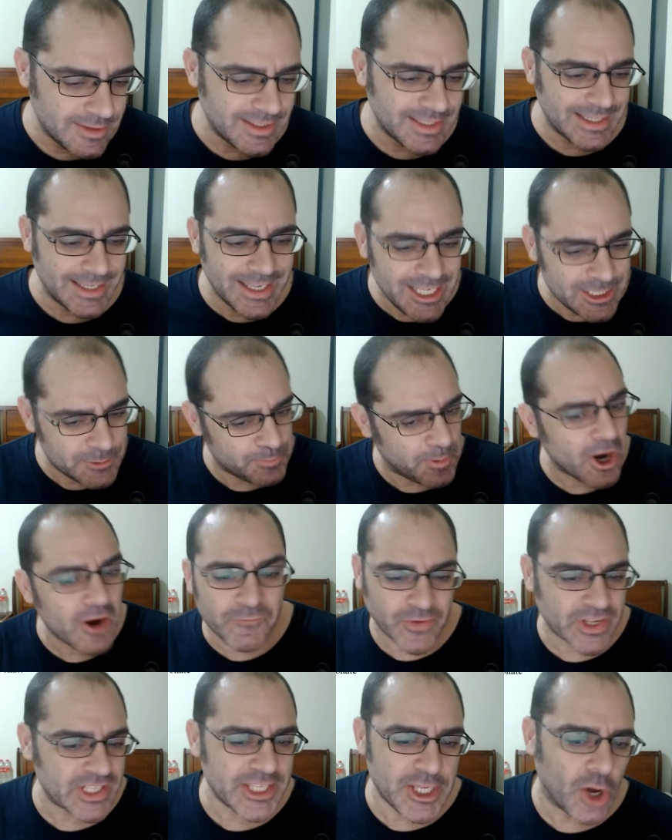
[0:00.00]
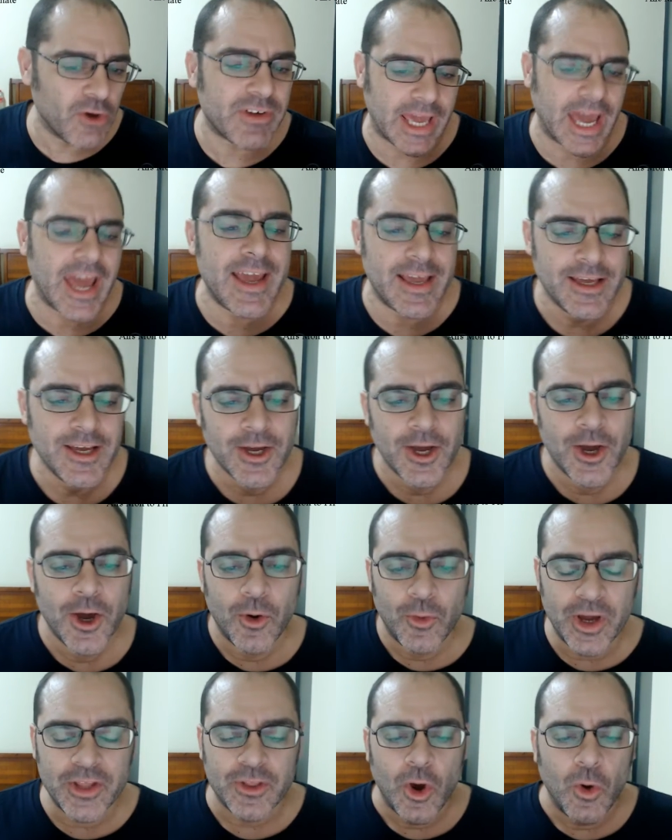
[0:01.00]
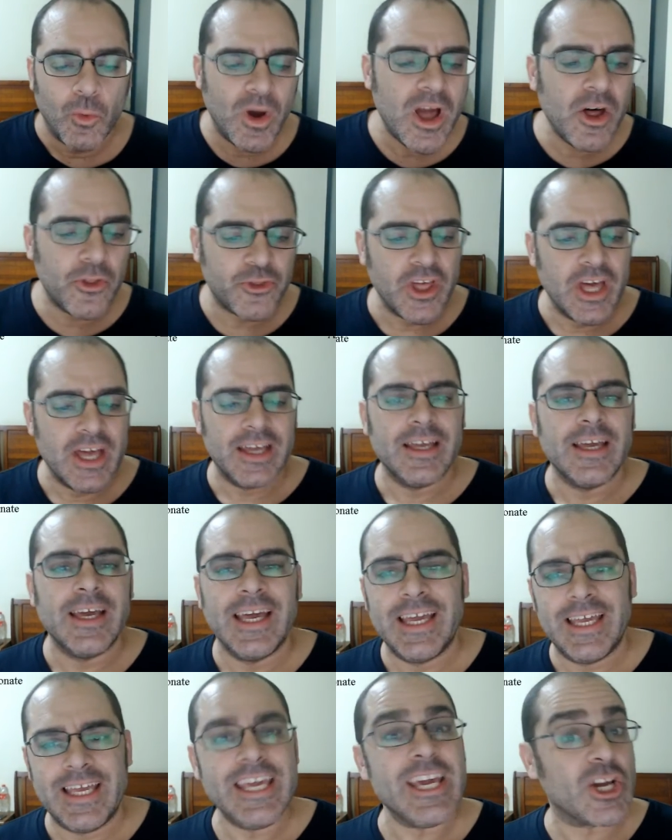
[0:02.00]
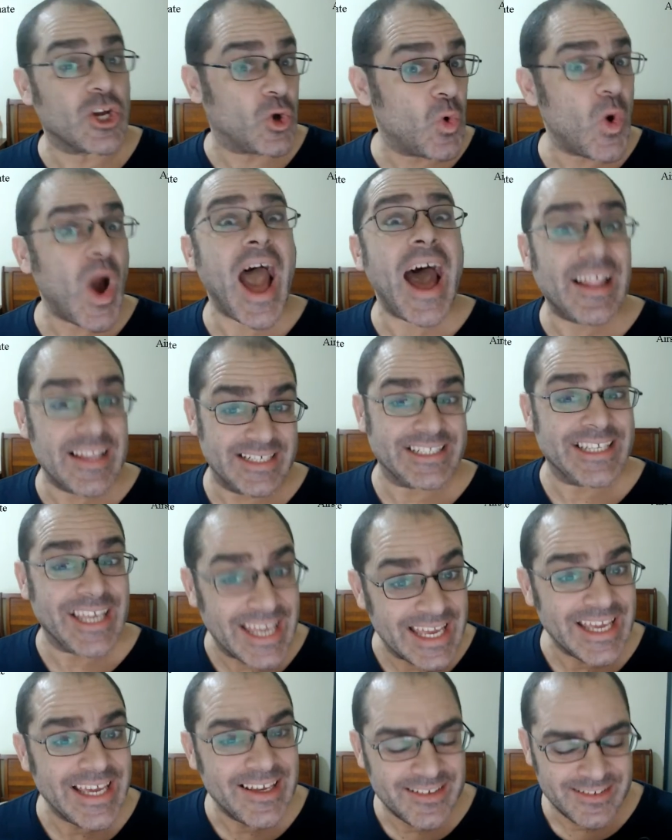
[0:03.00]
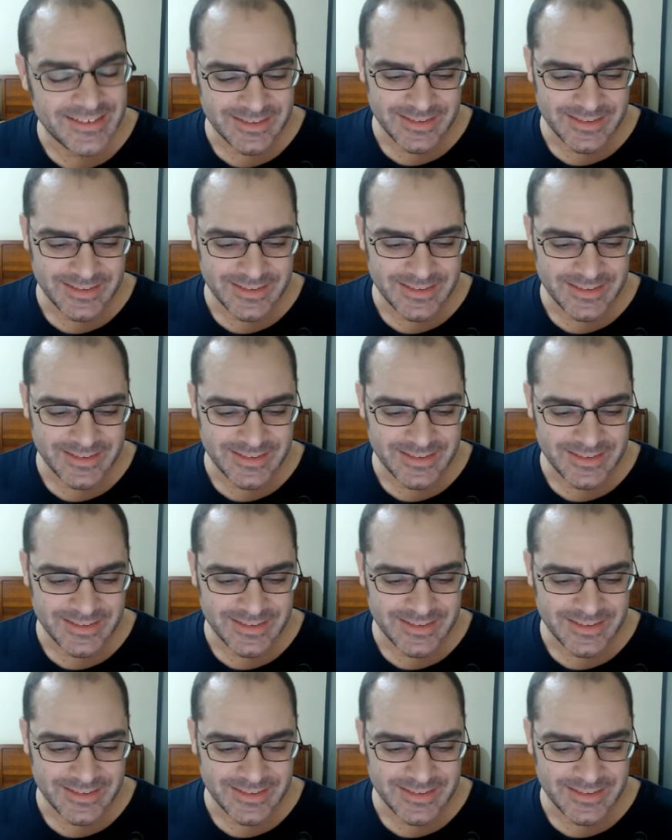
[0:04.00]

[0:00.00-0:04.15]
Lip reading: He's perfectly okay with wealth equality,